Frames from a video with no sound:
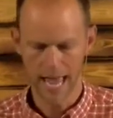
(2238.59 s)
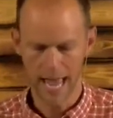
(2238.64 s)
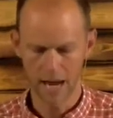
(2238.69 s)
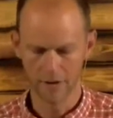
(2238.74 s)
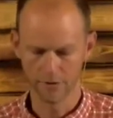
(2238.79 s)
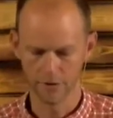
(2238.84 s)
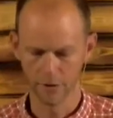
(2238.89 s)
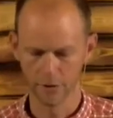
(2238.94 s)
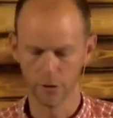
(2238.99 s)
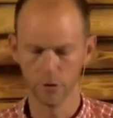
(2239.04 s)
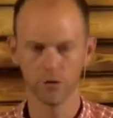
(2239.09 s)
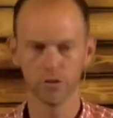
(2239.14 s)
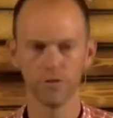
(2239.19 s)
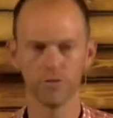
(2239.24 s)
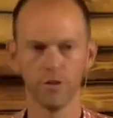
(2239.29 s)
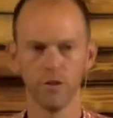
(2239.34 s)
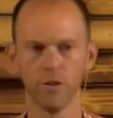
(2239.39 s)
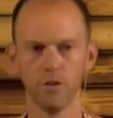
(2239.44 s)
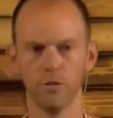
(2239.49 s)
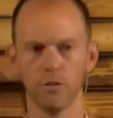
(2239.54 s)
And for those
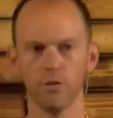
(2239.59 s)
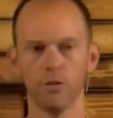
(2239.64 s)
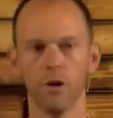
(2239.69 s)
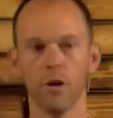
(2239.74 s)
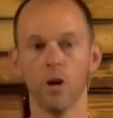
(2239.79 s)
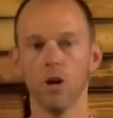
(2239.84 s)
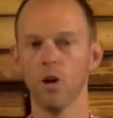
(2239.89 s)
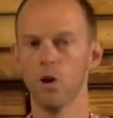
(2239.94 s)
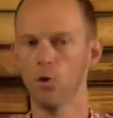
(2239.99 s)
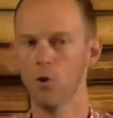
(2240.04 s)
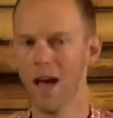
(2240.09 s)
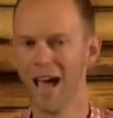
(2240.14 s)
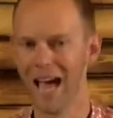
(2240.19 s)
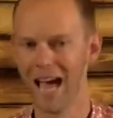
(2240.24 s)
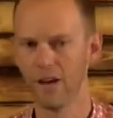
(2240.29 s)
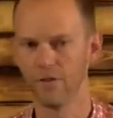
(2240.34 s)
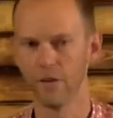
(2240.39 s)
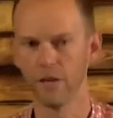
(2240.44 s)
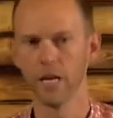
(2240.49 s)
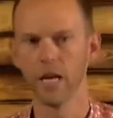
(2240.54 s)
of you who
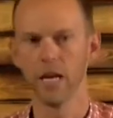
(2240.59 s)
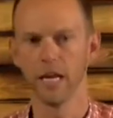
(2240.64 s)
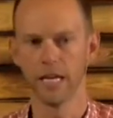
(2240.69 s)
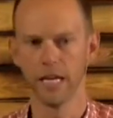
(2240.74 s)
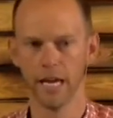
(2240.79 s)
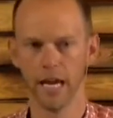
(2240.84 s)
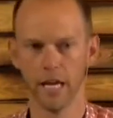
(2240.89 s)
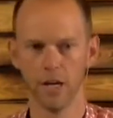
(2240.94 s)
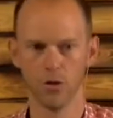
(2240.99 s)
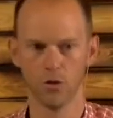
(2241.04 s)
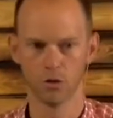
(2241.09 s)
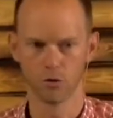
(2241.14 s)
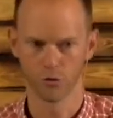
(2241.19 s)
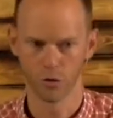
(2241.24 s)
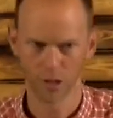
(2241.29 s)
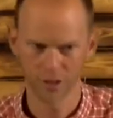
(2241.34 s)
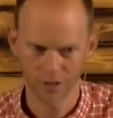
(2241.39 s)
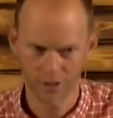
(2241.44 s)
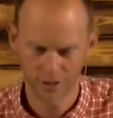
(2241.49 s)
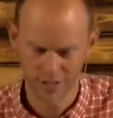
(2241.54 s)
haven't yet
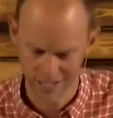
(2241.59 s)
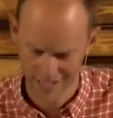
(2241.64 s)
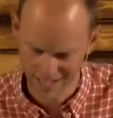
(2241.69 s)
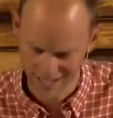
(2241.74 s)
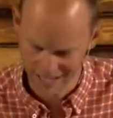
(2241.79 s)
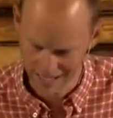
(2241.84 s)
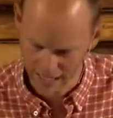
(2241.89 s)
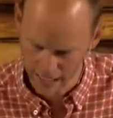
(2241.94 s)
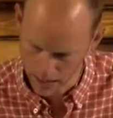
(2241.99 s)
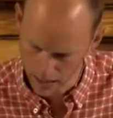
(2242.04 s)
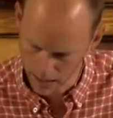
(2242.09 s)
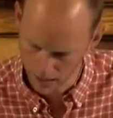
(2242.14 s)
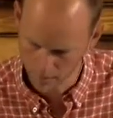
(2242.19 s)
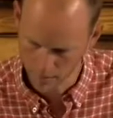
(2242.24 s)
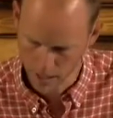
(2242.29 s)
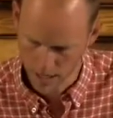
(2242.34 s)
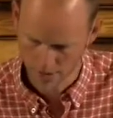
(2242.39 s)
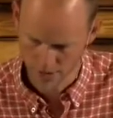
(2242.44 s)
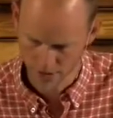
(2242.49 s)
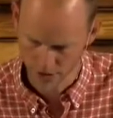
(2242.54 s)
trusted in
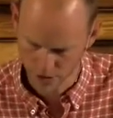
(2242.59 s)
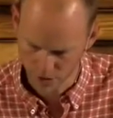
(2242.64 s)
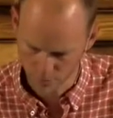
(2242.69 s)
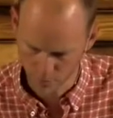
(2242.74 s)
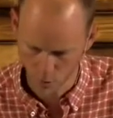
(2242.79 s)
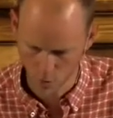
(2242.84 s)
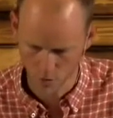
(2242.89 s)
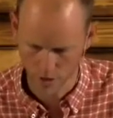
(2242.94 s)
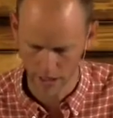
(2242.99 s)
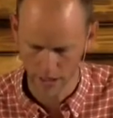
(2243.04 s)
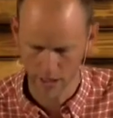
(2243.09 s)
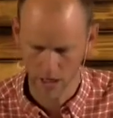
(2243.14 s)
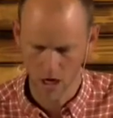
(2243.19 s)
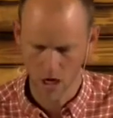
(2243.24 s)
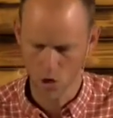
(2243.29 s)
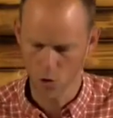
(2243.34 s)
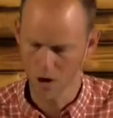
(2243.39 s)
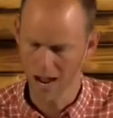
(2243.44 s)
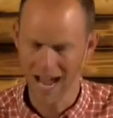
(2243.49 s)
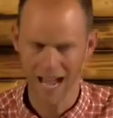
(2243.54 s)
Him this
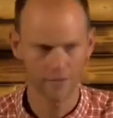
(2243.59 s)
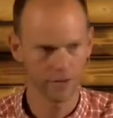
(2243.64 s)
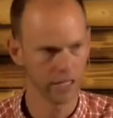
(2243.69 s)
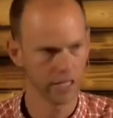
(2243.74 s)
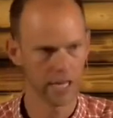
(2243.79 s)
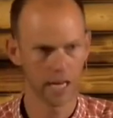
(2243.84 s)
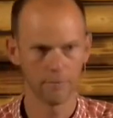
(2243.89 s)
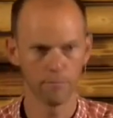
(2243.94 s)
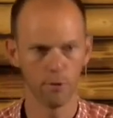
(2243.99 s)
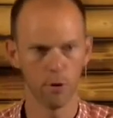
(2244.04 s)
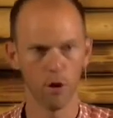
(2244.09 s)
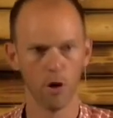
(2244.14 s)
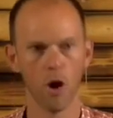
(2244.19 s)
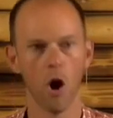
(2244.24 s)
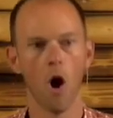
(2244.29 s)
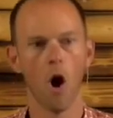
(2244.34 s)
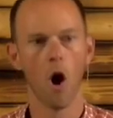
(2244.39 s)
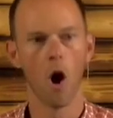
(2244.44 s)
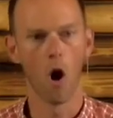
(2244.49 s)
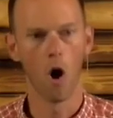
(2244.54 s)
morning, who haven't yet
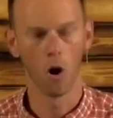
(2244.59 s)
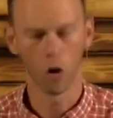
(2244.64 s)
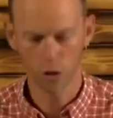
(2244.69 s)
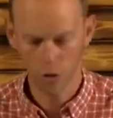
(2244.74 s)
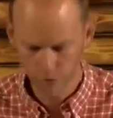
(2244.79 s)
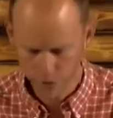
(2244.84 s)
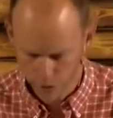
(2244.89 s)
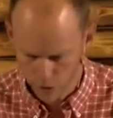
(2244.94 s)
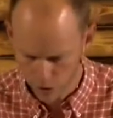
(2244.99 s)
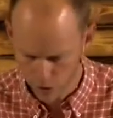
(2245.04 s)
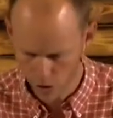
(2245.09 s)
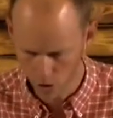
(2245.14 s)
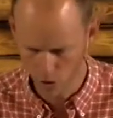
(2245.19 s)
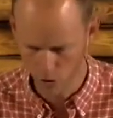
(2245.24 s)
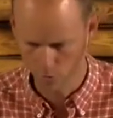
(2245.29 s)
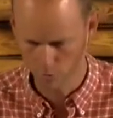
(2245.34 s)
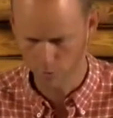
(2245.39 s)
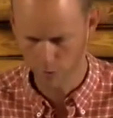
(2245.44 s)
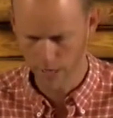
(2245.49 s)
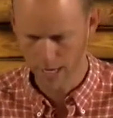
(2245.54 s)
put all of your
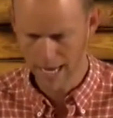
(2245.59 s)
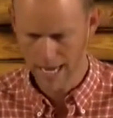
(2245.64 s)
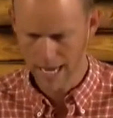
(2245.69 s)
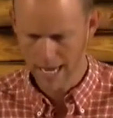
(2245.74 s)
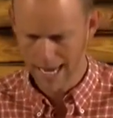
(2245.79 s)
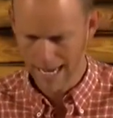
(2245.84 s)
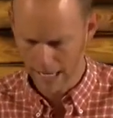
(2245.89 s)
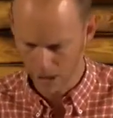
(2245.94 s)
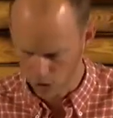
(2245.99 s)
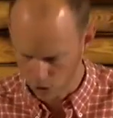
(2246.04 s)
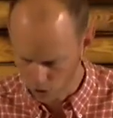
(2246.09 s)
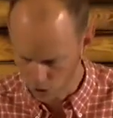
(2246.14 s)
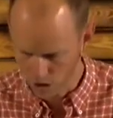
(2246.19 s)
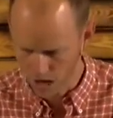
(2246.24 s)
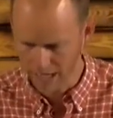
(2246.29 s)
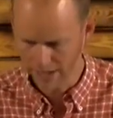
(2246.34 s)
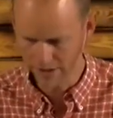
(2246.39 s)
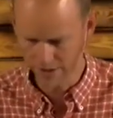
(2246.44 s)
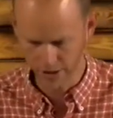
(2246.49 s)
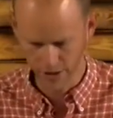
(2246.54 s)
hope in
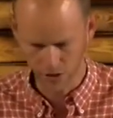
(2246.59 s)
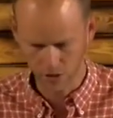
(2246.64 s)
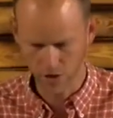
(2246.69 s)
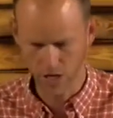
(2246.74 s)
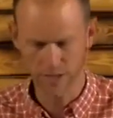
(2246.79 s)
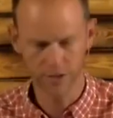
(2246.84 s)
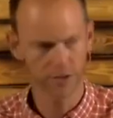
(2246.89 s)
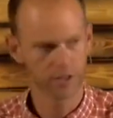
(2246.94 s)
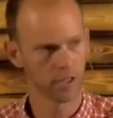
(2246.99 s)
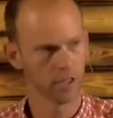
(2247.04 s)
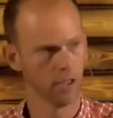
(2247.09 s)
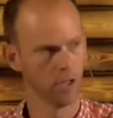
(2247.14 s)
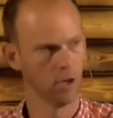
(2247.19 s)
Christ and Christ